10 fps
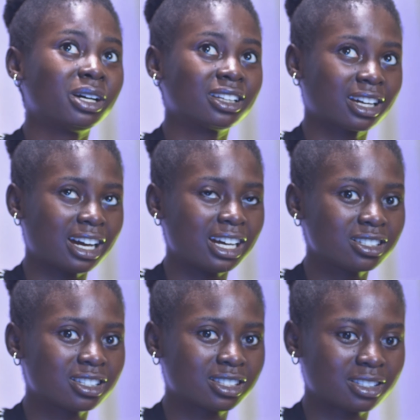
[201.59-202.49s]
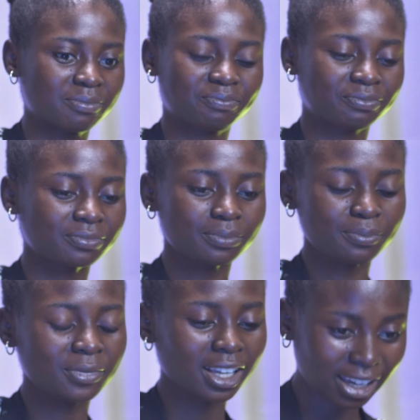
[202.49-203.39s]
about the cast,
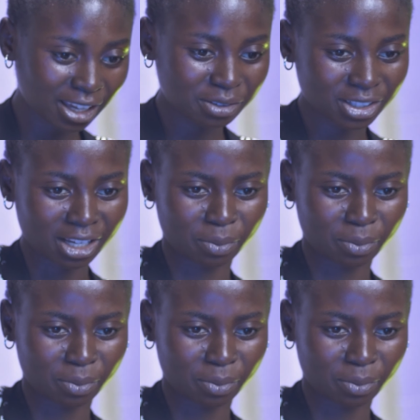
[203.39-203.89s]
KELVIN